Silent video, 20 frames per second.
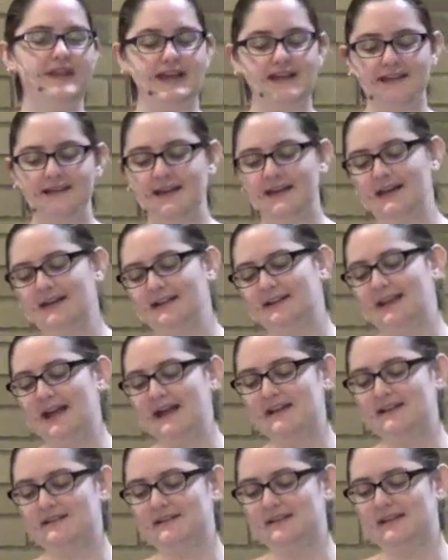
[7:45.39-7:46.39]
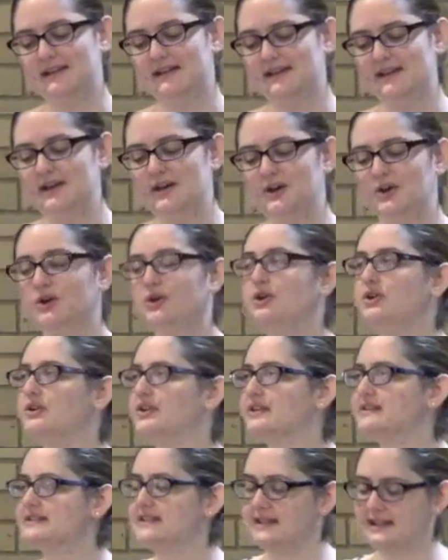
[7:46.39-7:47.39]
they likely
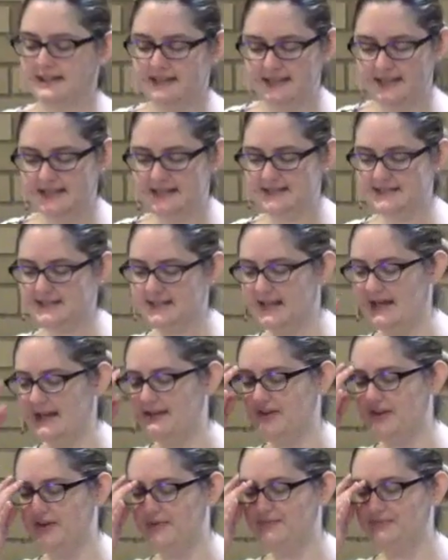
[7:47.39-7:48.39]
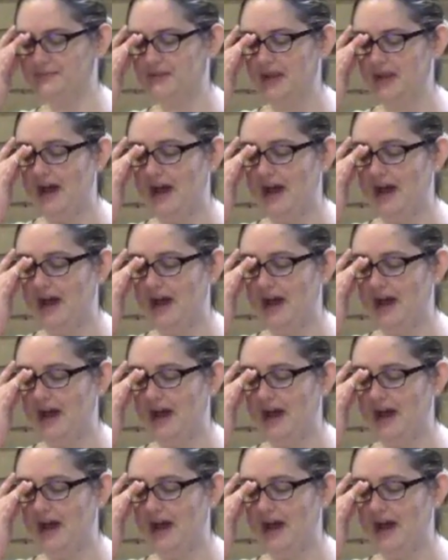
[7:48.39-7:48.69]
cooked and cleaned together.